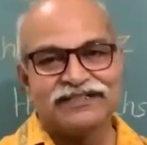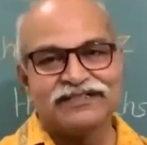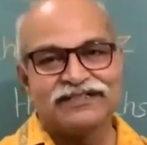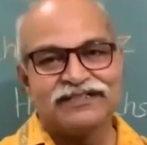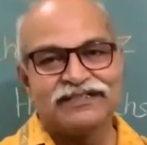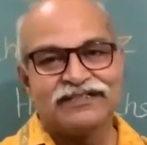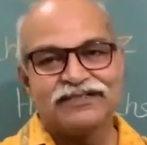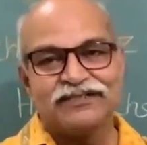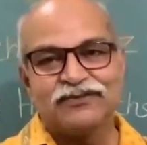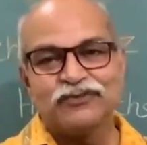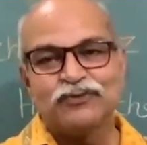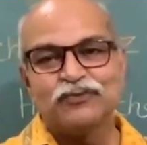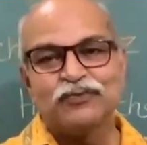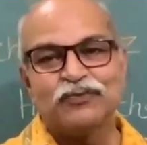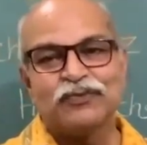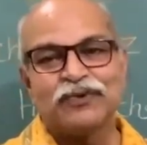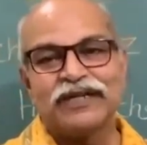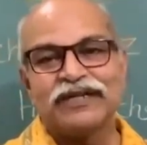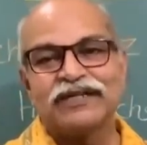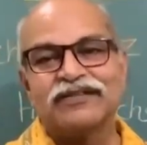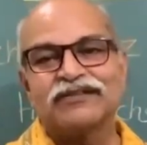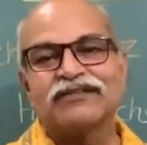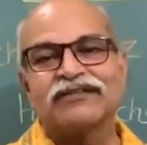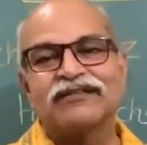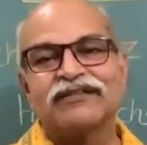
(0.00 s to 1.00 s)

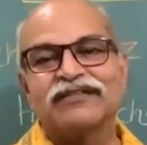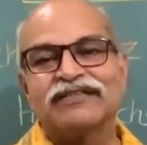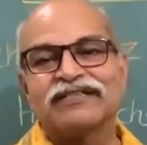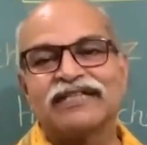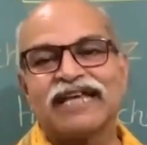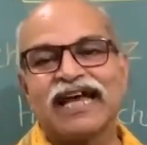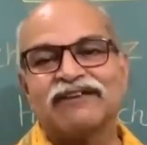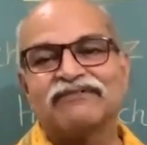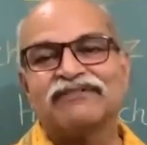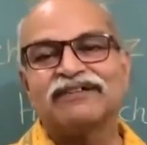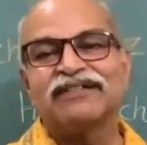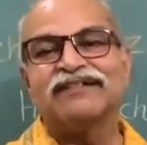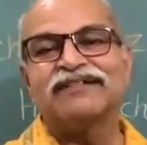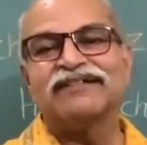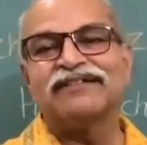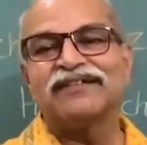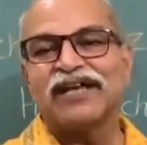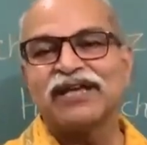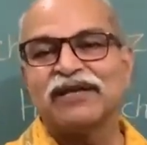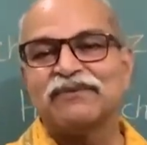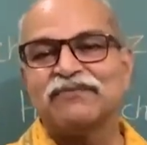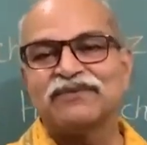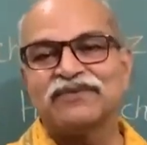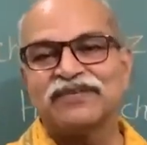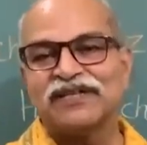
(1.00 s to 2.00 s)
2.37
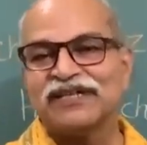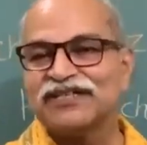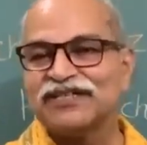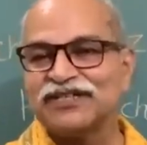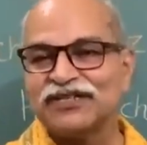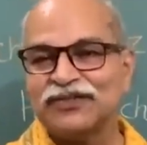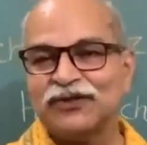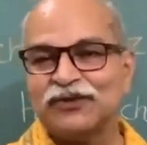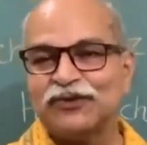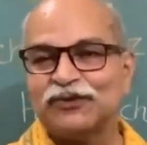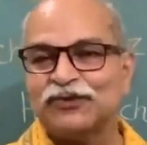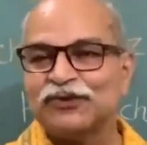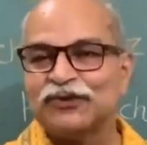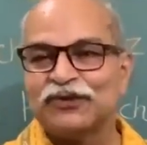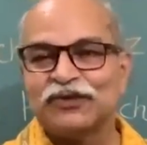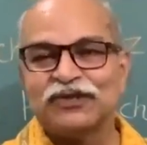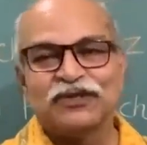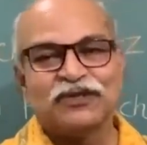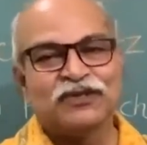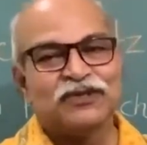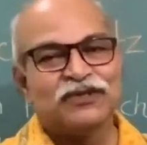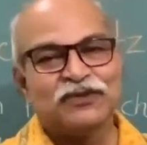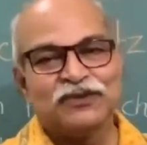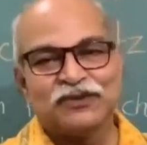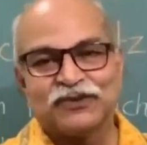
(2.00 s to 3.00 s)
times h nu.
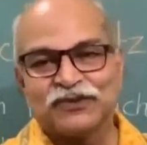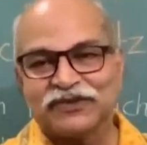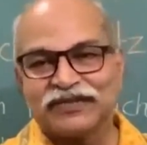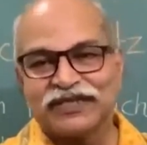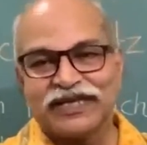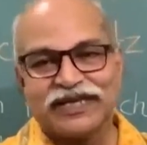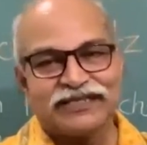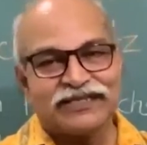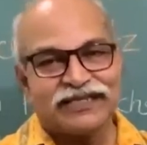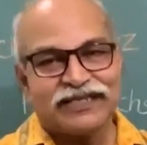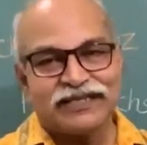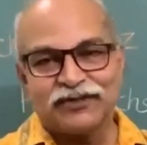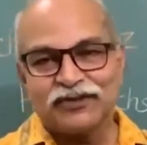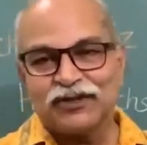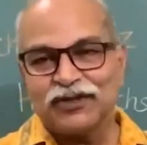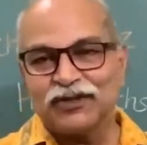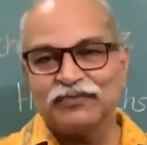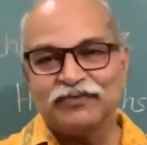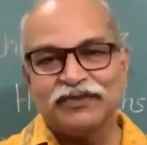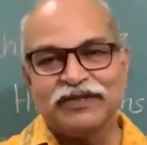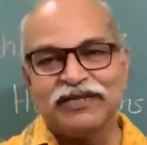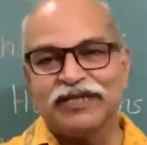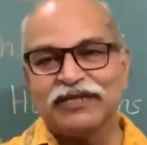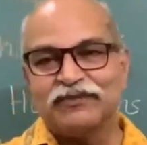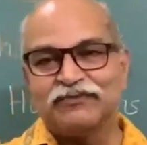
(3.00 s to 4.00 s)
No, that
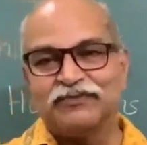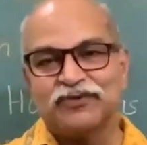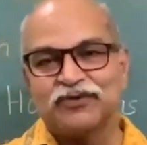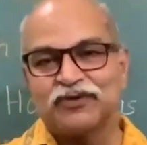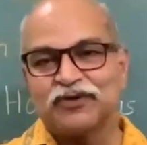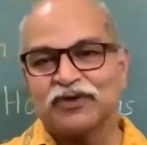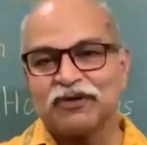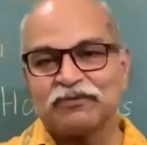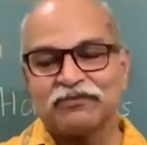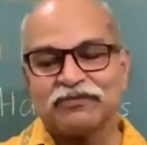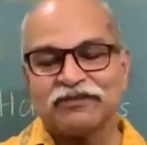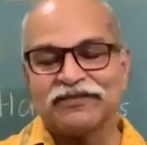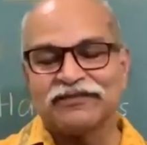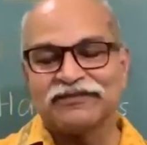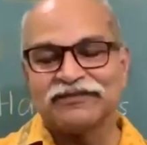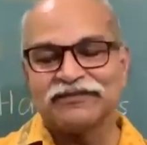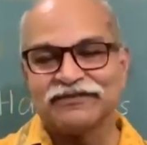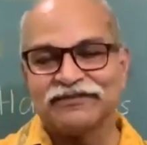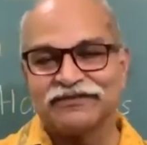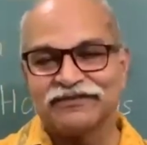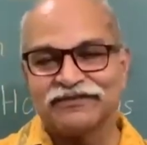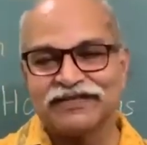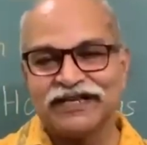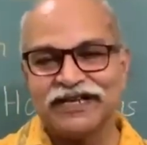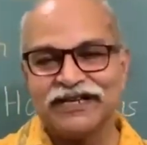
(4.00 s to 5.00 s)
cannot be absorbed,
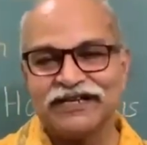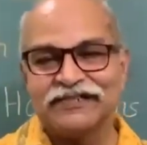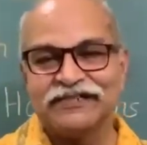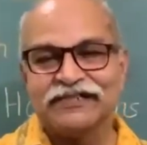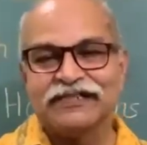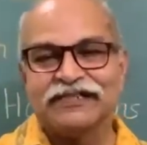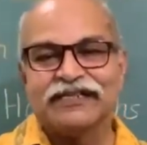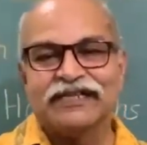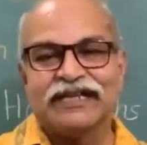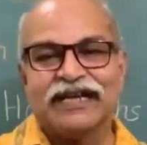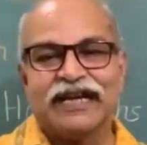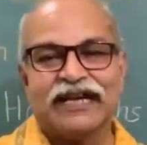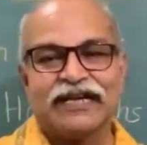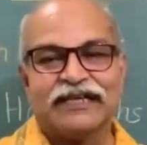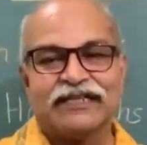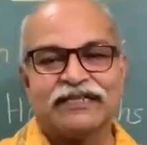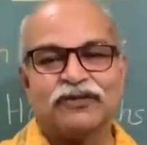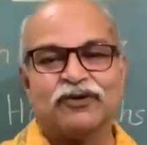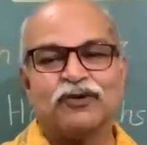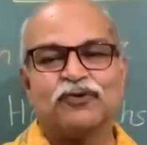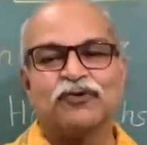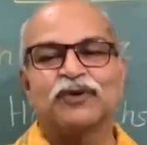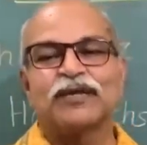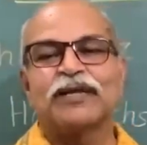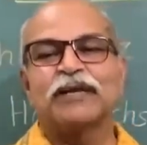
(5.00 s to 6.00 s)
right?
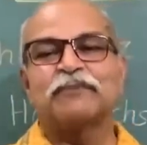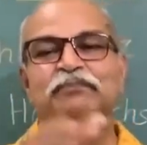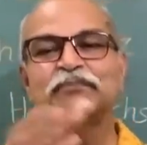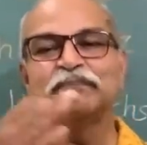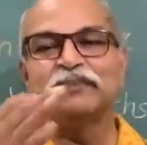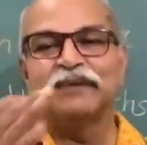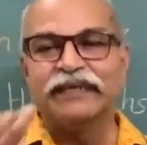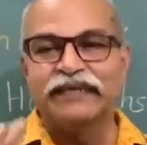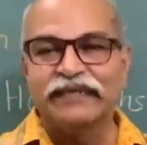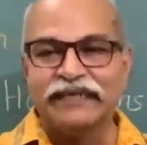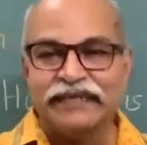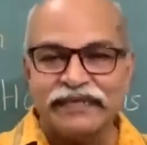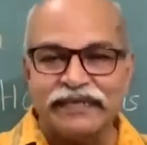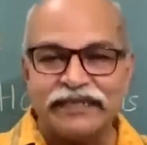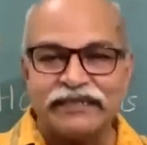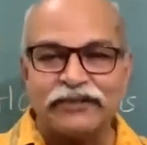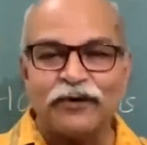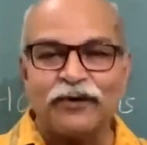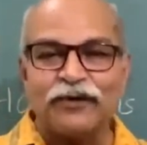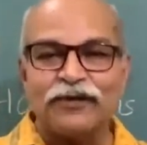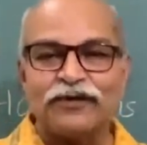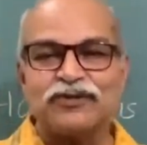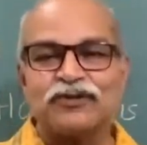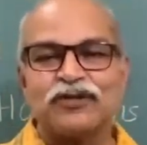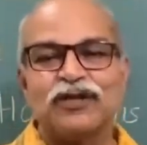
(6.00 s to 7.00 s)
And over a period
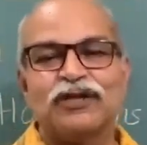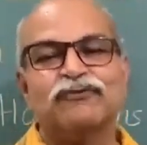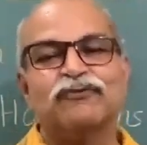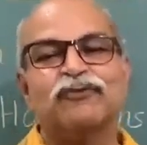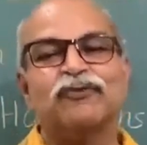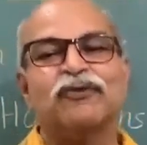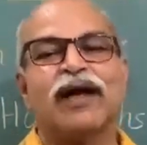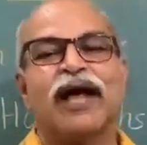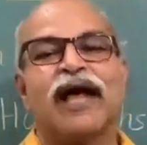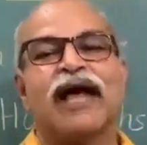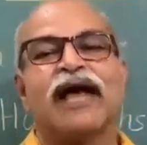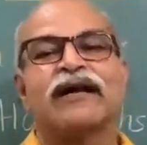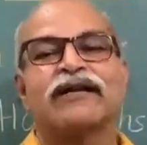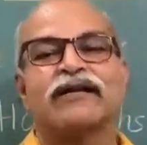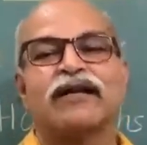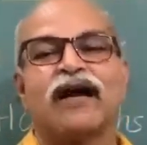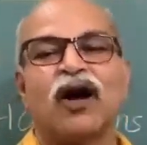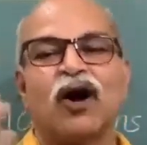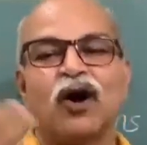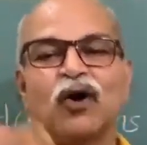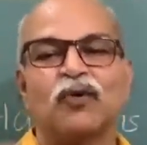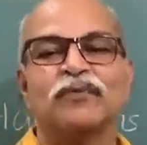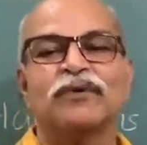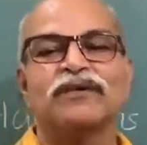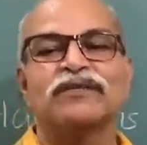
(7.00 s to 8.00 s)
also, if you add
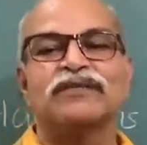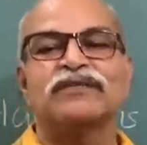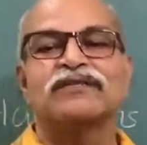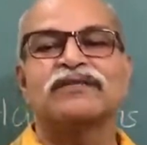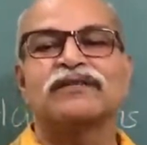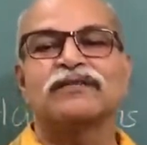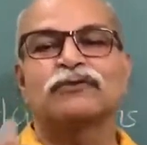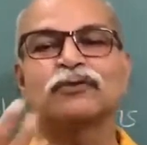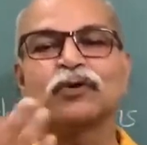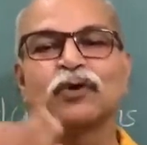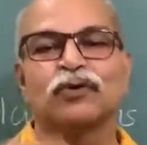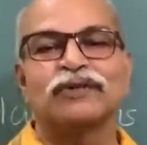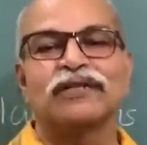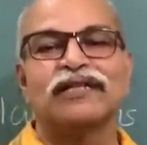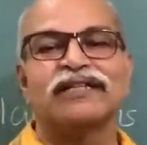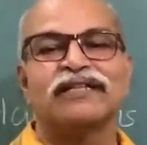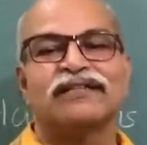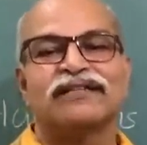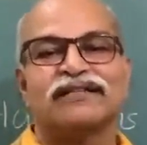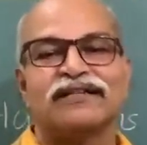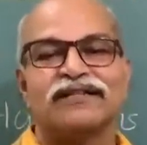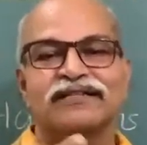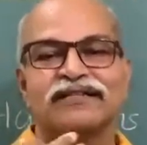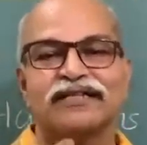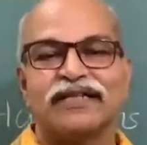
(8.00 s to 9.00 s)
how much the total
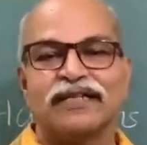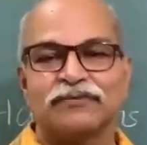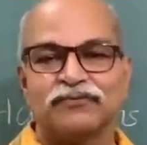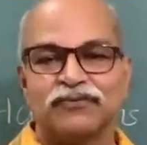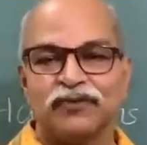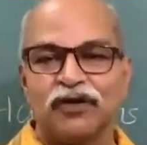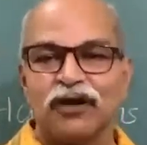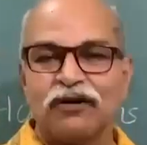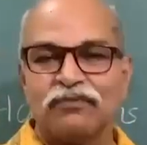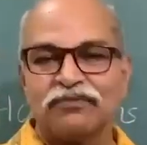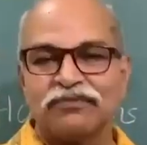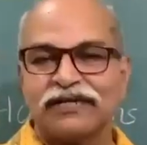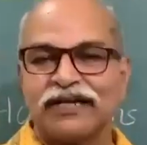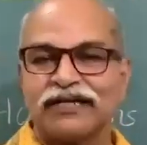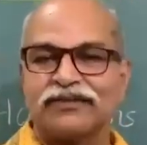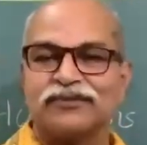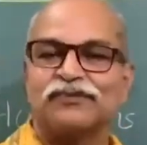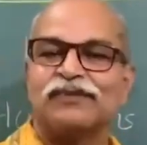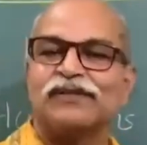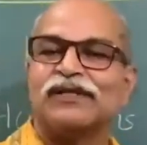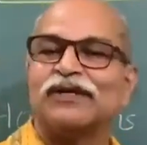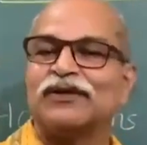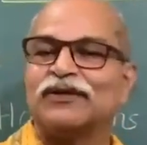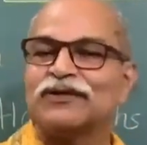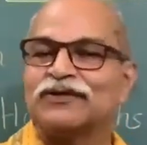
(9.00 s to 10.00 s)
energy absorbed, that
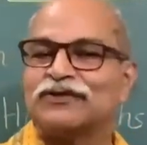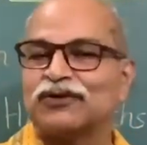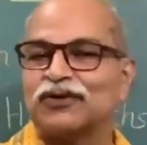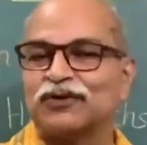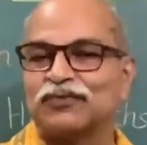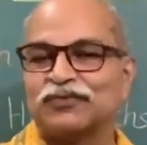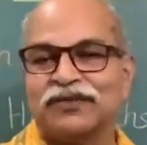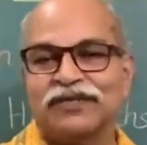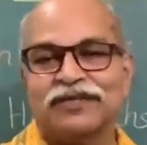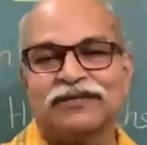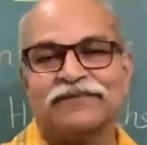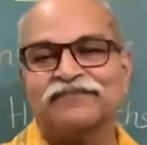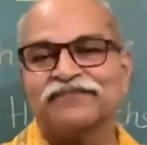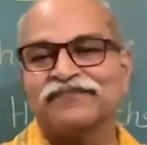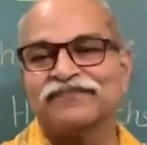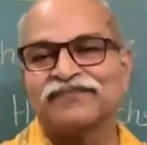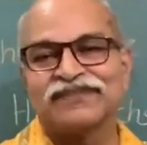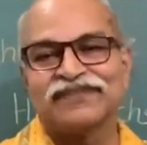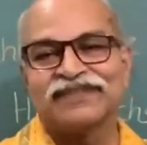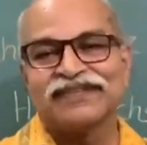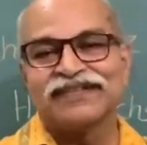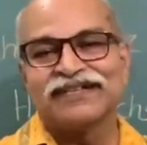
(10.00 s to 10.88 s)
will also be